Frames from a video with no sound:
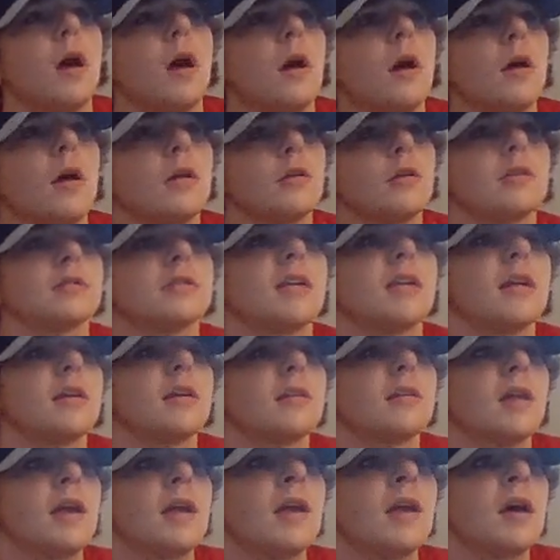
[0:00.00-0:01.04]
looks
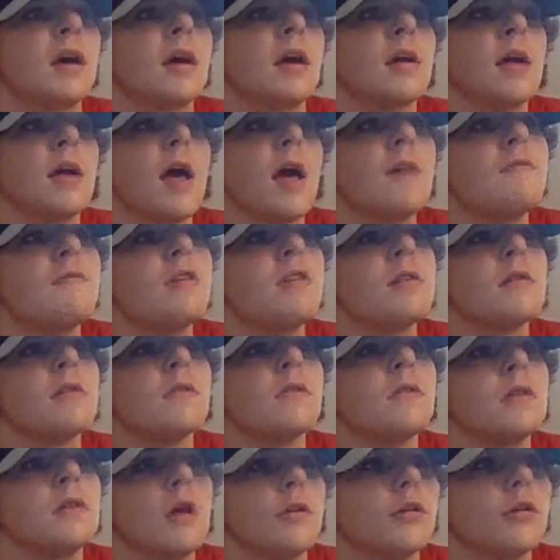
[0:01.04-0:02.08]
like they have
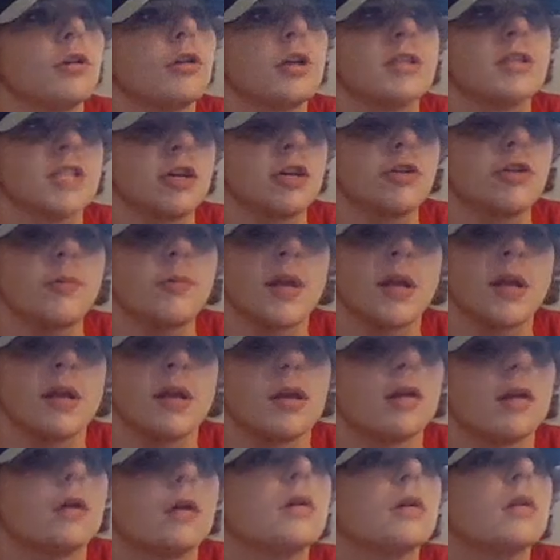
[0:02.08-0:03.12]
another good centerman
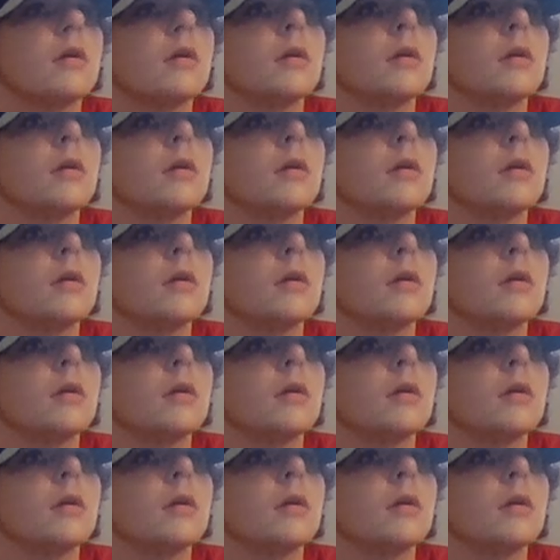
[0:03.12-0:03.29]
here